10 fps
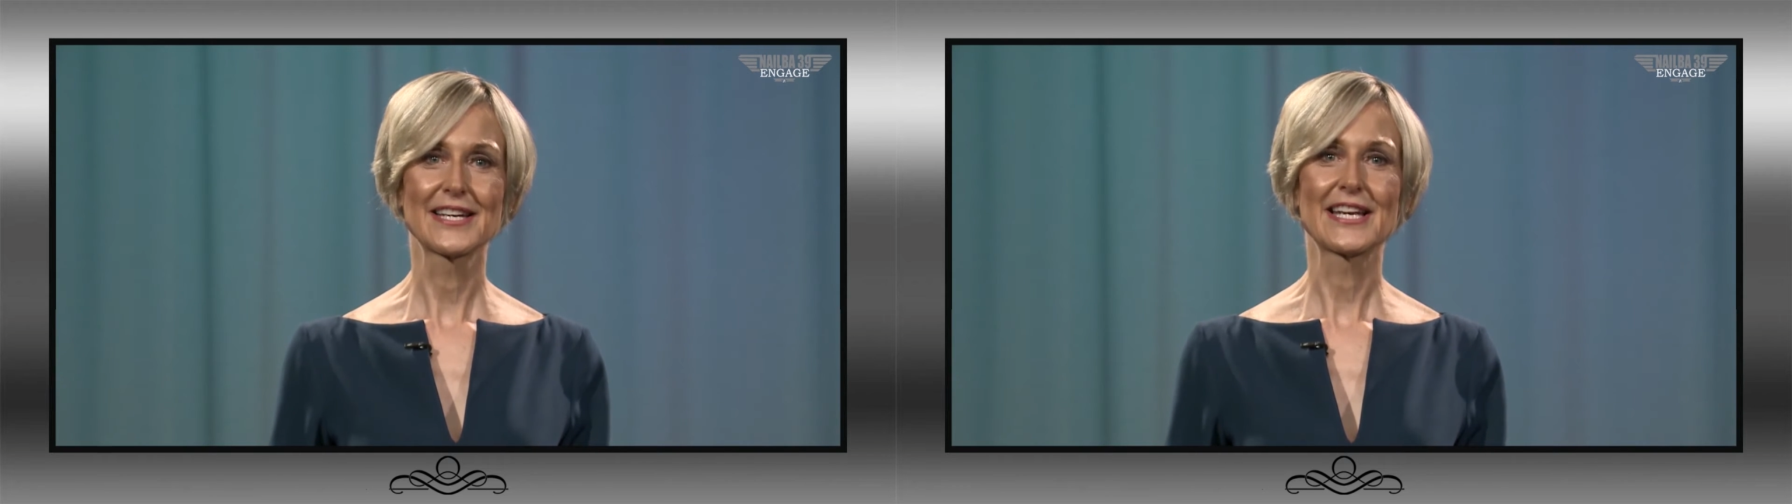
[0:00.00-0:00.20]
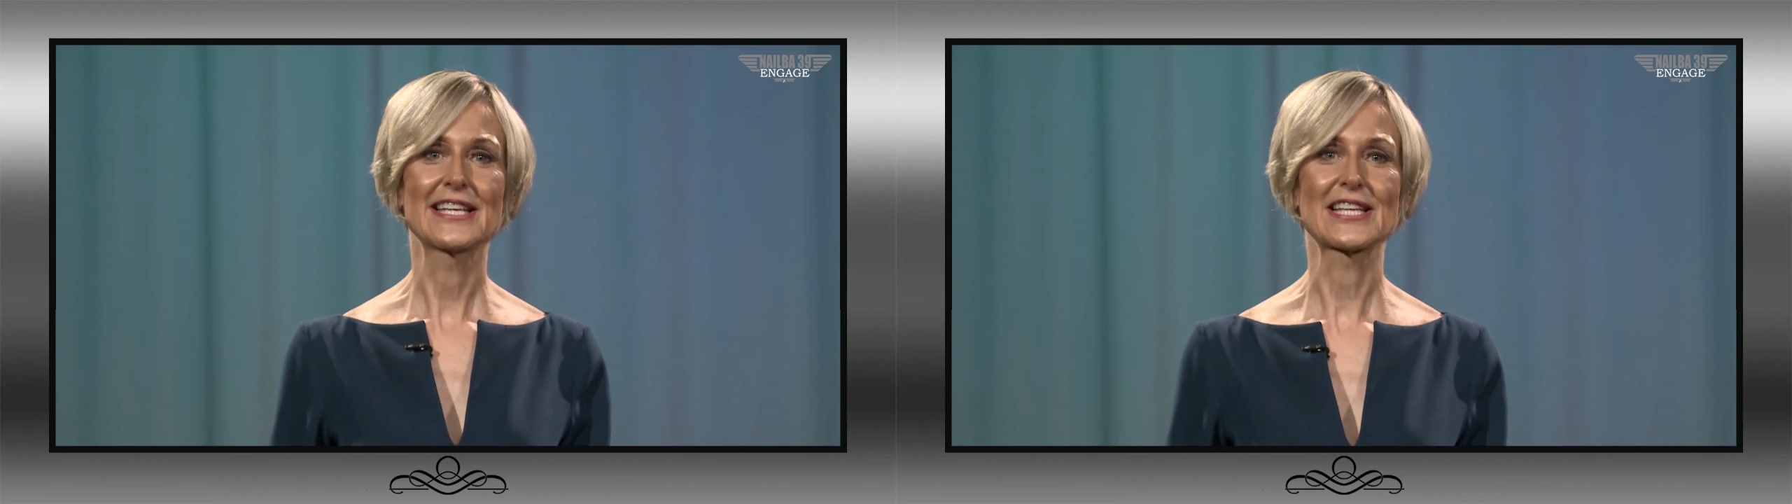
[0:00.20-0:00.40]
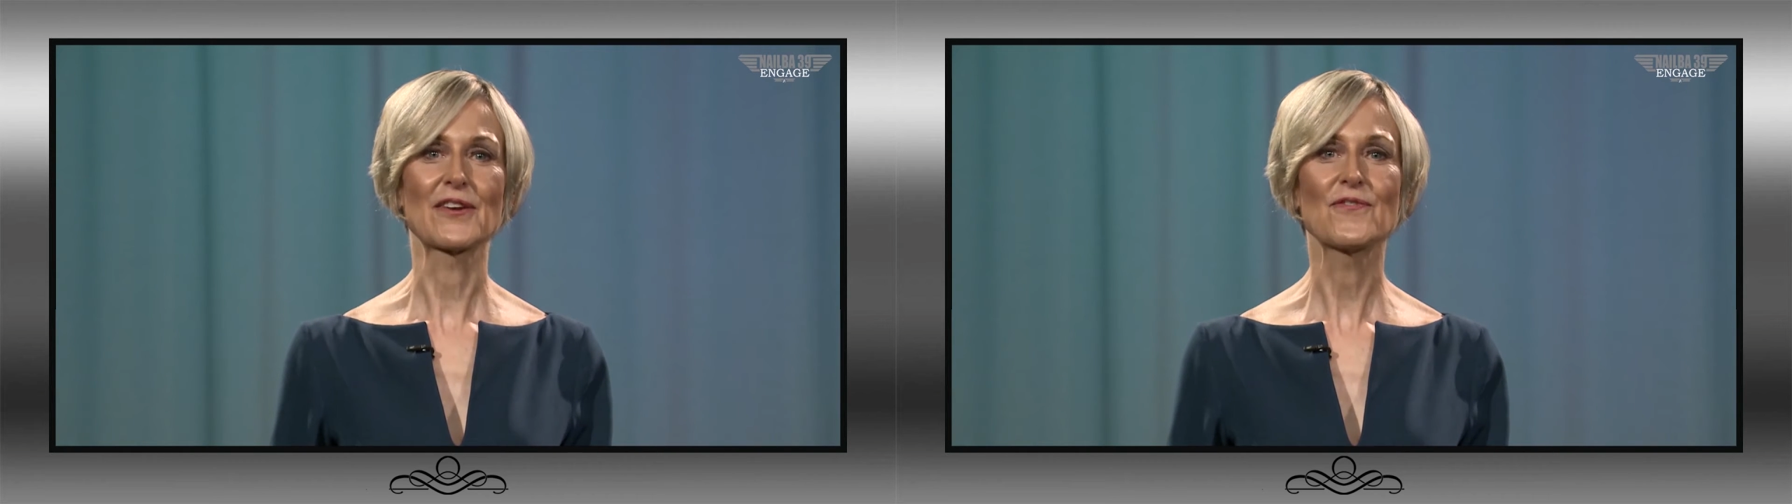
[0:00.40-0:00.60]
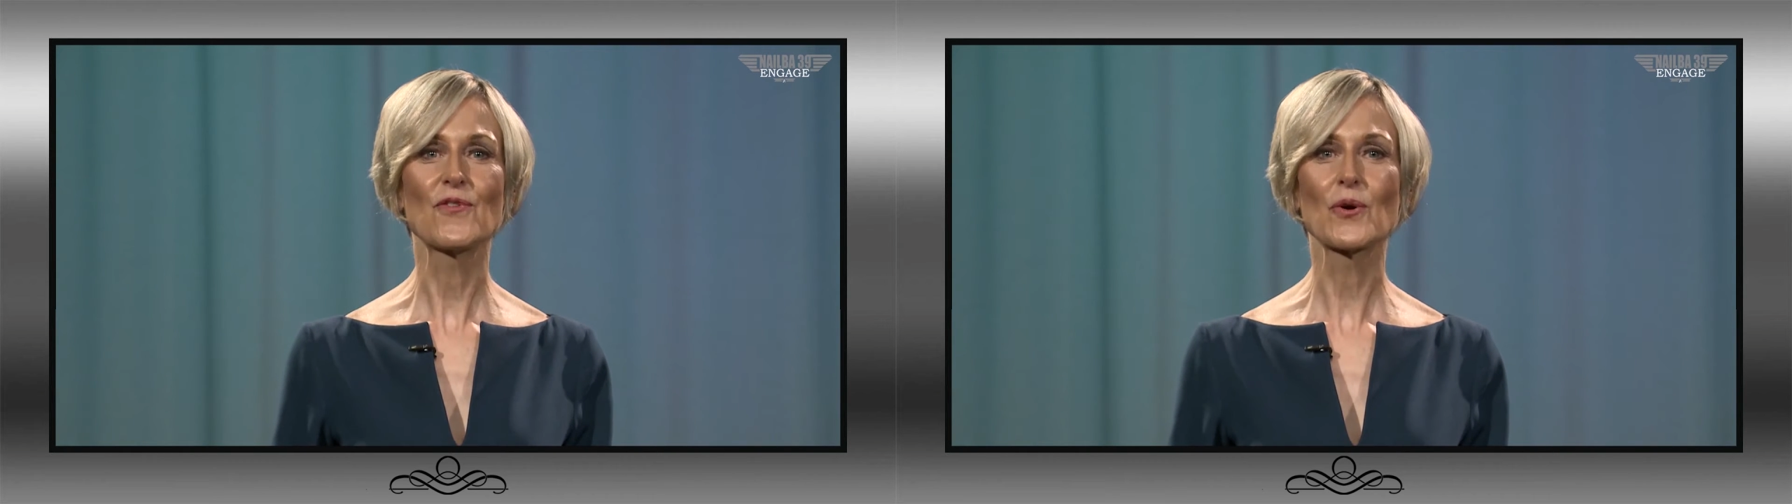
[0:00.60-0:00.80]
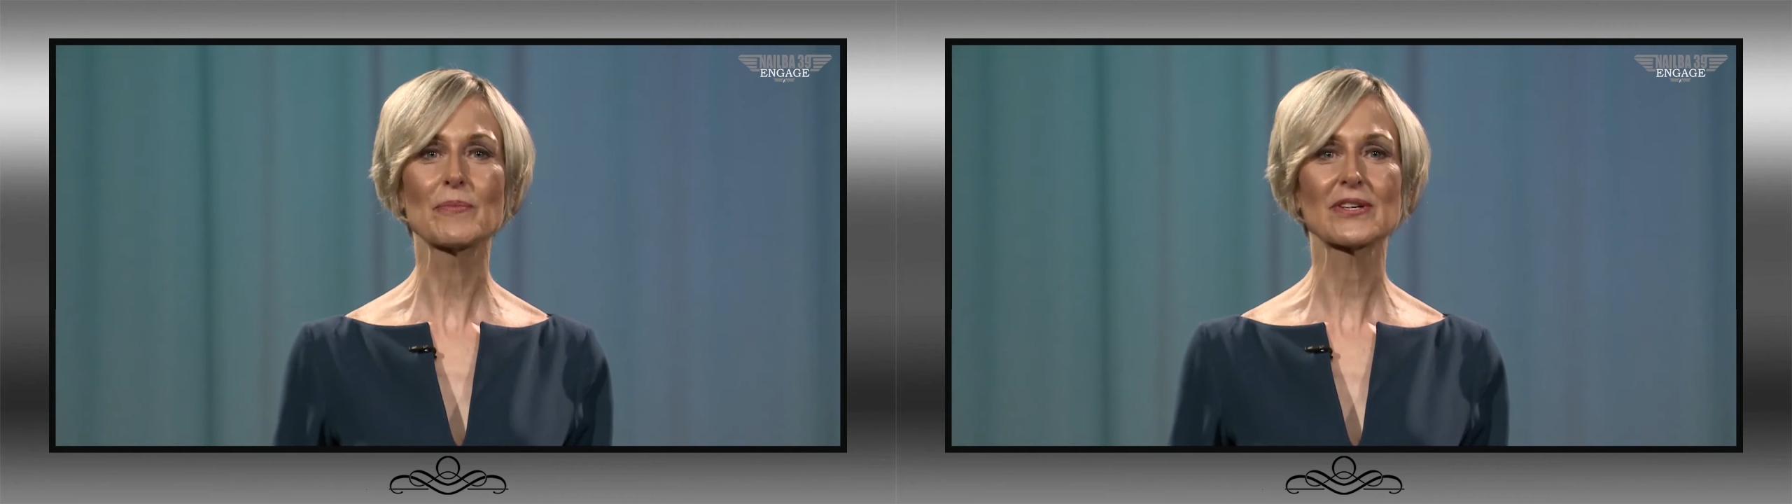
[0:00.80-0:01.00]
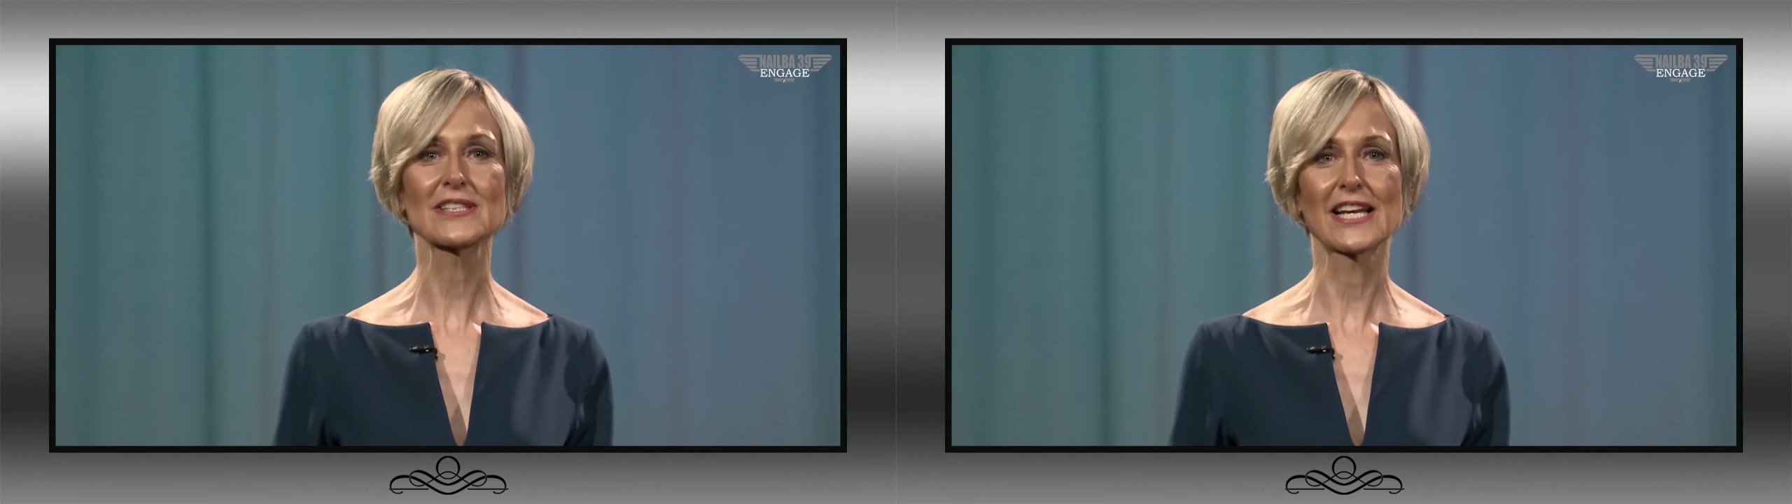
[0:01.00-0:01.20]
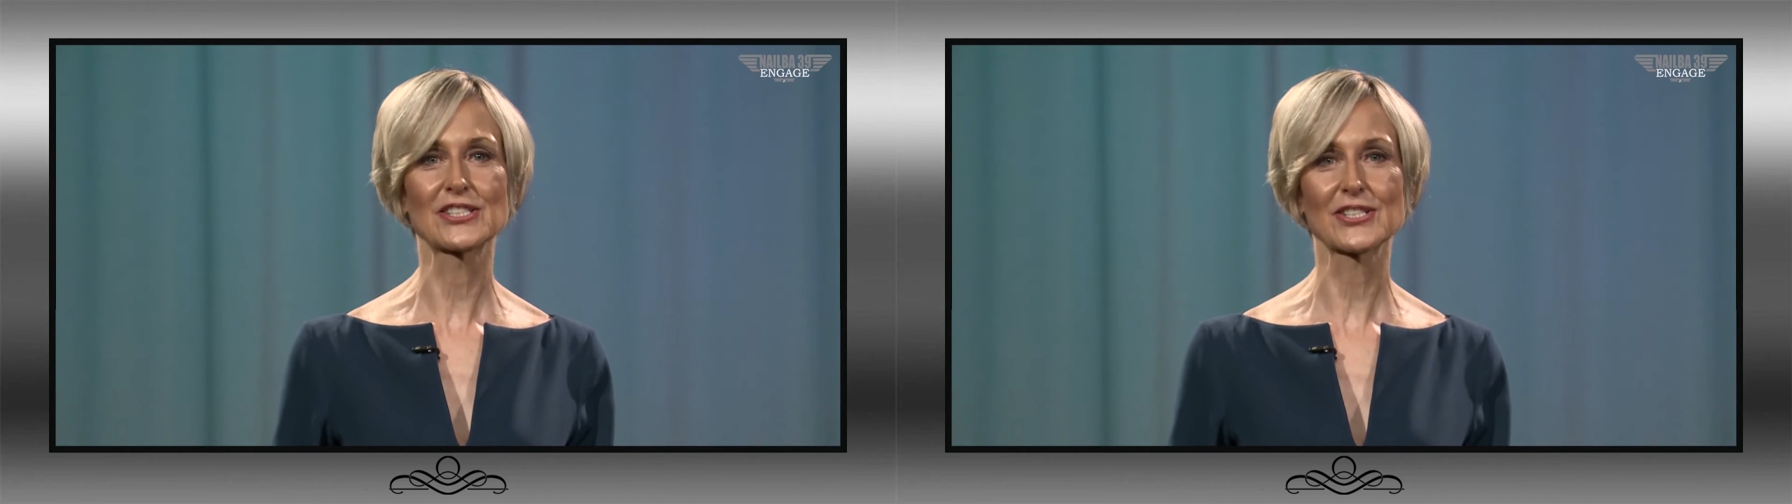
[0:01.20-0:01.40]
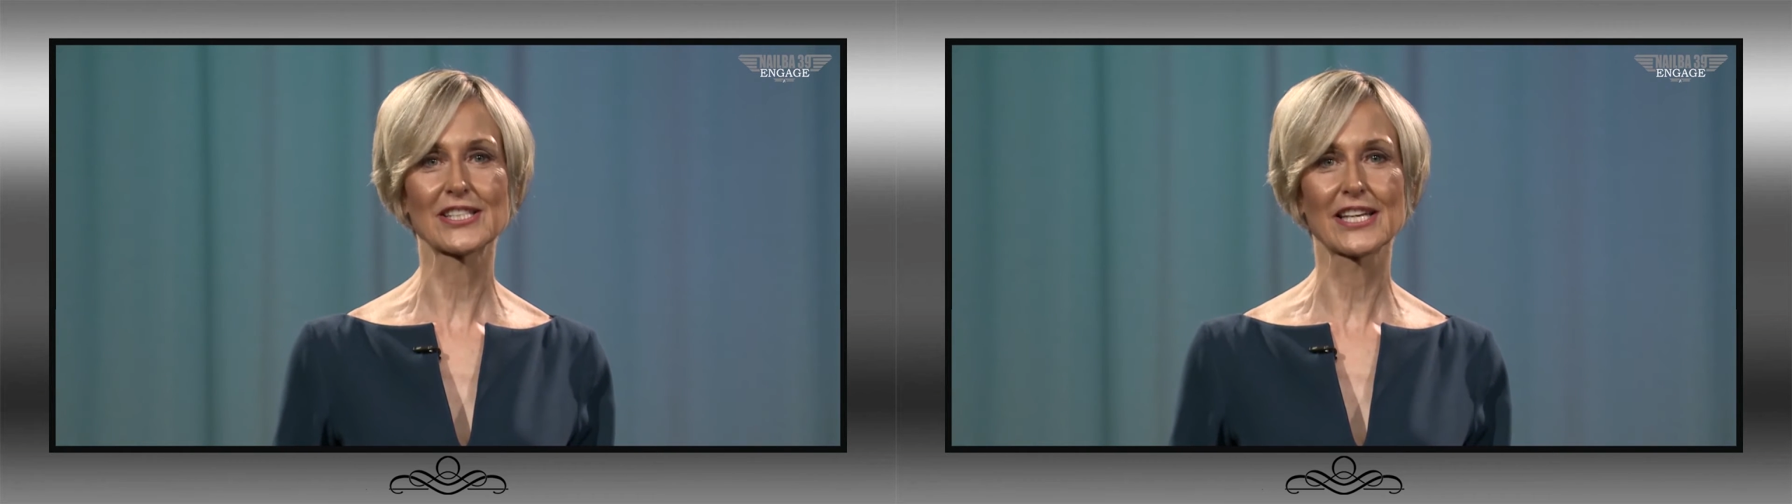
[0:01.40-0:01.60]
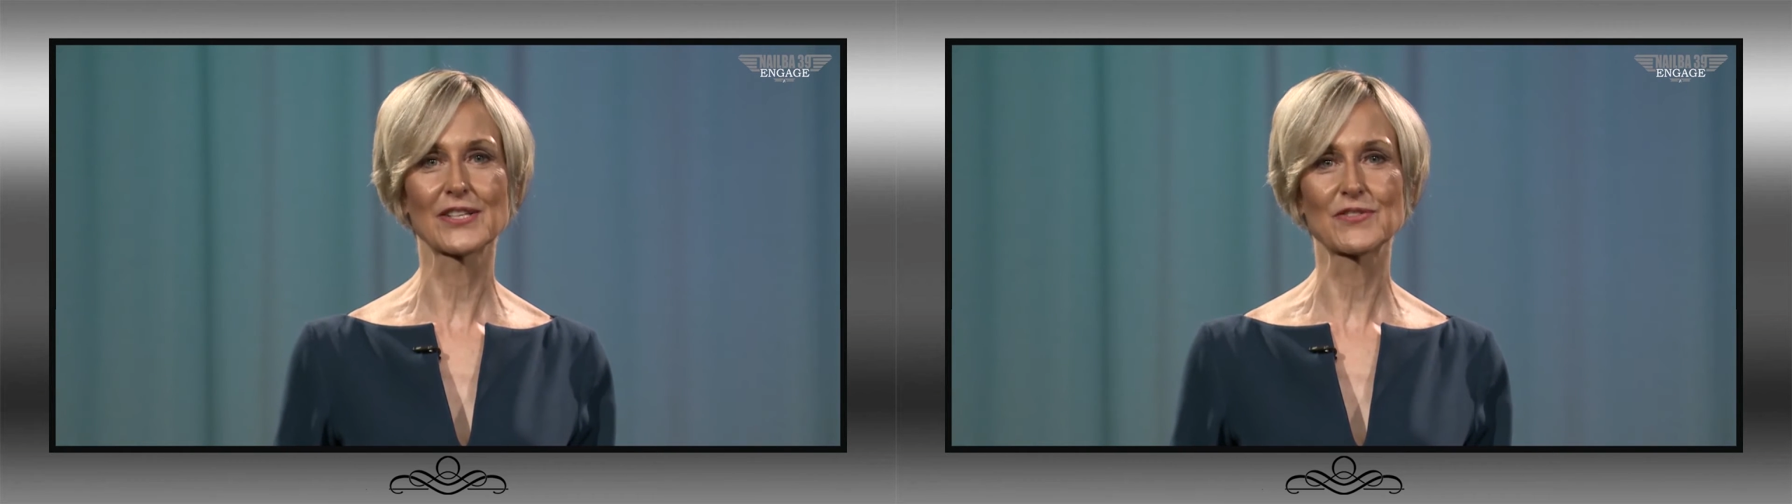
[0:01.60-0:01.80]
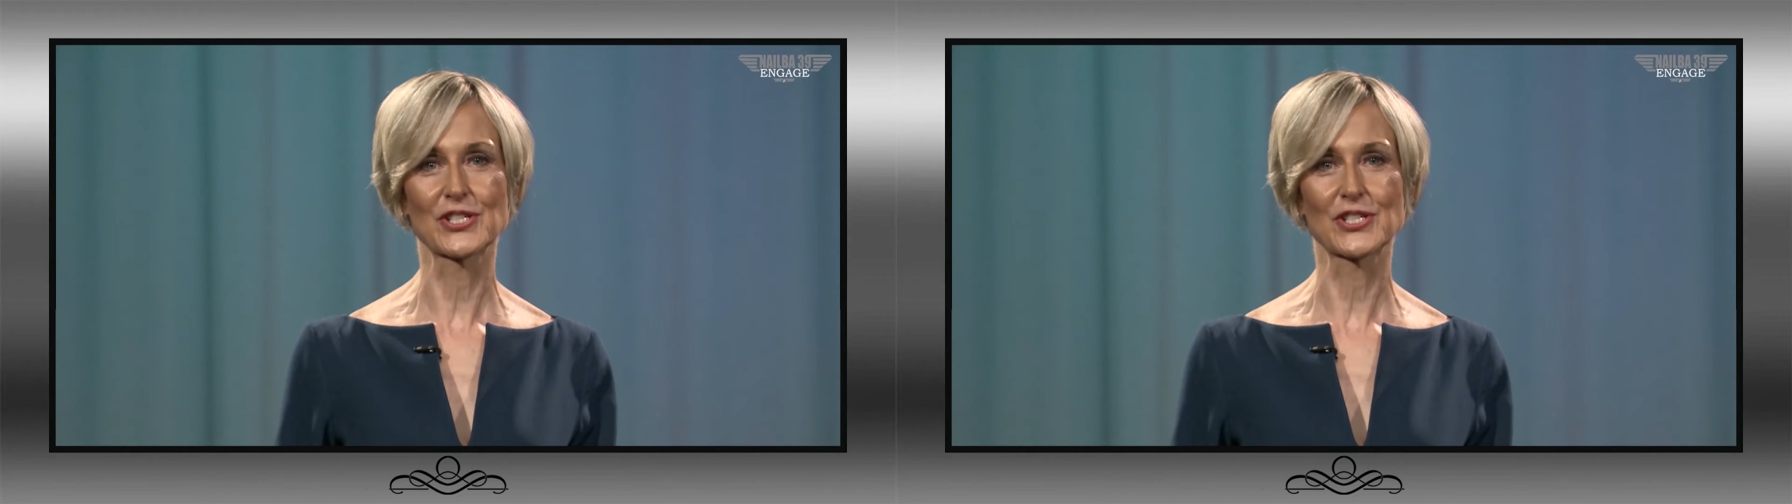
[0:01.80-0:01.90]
is a former legislative